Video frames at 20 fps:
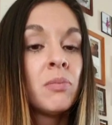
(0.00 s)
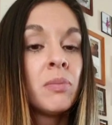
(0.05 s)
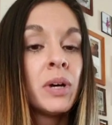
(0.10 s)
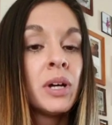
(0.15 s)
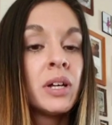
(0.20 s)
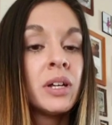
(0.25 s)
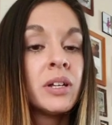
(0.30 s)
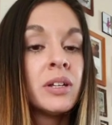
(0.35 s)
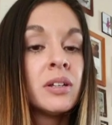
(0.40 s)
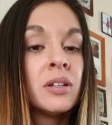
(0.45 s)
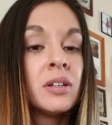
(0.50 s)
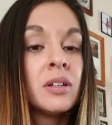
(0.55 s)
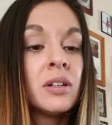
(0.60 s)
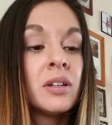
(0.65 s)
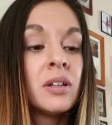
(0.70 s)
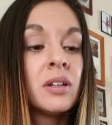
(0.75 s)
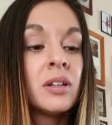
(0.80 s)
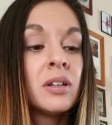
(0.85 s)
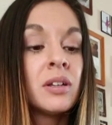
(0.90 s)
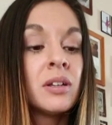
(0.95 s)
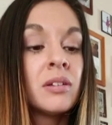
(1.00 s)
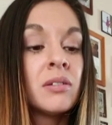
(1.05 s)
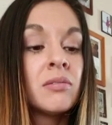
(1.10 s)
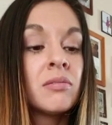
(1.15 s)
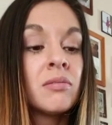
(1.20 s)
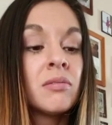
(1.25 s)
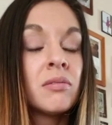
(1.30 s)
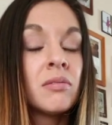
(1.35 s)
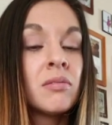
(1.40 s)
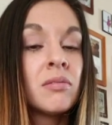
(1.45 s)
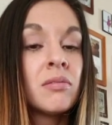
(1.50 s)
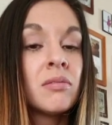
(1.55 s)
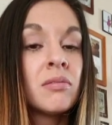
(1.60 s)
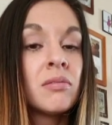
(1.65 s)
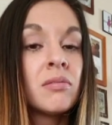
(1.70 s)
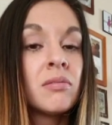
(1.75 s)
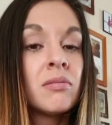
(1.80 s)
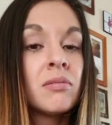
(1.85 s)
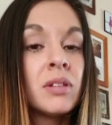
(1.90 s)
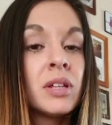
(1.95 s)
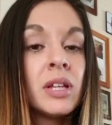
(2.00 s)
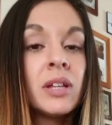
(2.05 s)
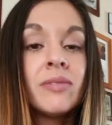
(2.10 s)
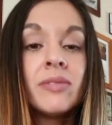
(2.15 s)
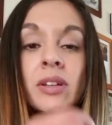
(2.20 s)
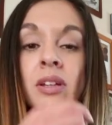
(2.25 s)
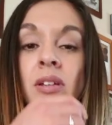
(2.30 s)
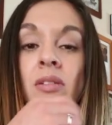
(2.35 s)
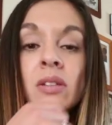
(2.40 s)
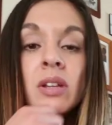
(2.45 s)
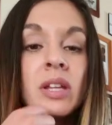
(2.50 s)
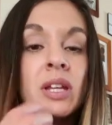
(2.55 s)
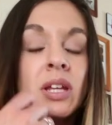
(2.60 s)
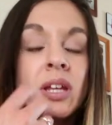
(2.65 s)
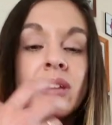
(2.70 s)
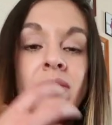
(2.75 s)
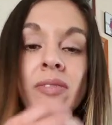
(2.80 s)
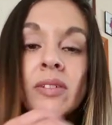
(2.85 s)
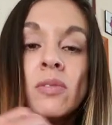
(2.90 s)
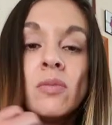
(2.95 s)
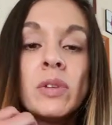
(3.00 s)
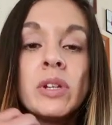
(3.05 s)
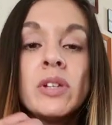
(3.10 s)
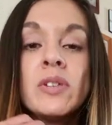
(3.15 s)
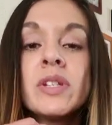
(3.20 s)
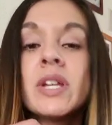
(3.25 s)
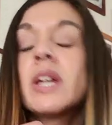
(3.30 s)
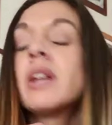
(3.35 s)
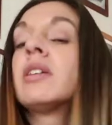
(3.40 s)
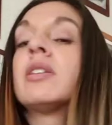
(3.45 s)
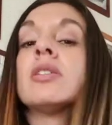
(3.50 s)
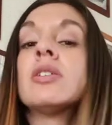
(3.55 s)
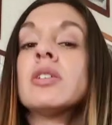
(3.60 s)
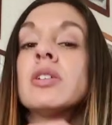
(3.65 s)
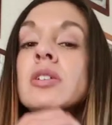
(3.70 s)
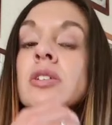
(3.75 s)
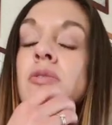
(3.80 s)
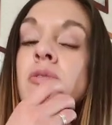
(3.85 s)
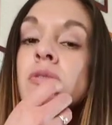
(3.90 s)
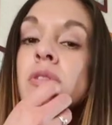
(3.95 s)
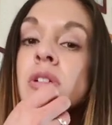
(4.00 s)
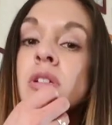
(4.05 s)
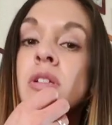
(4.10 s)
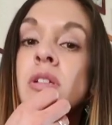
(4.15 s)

But even when you take your